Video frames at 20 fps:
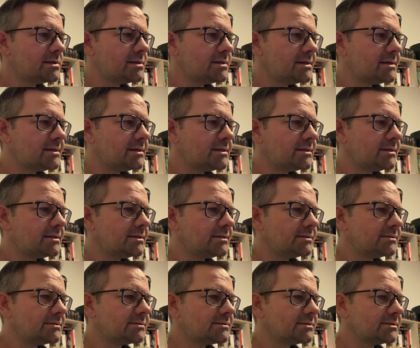
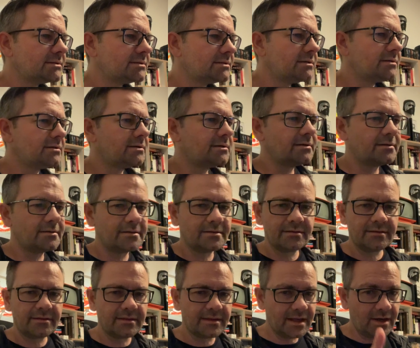And
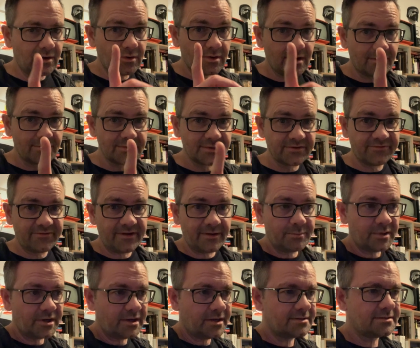now comes the fun
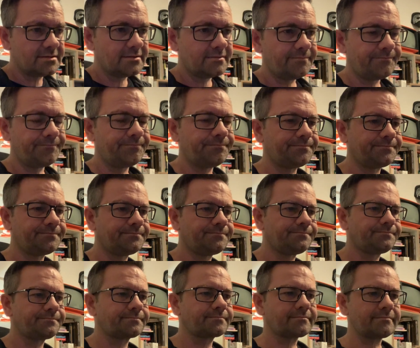part.
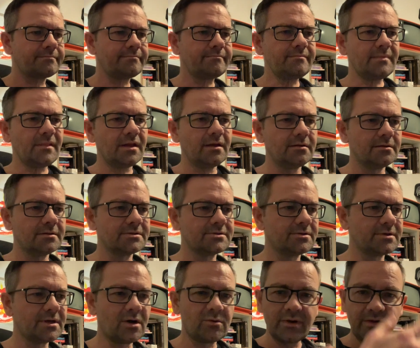So
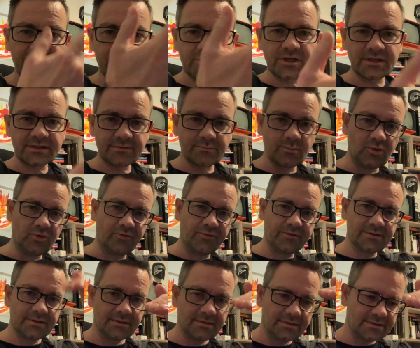now we have just
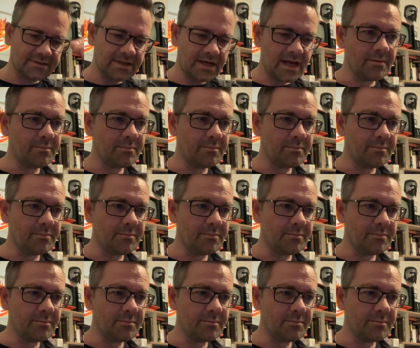moved a tile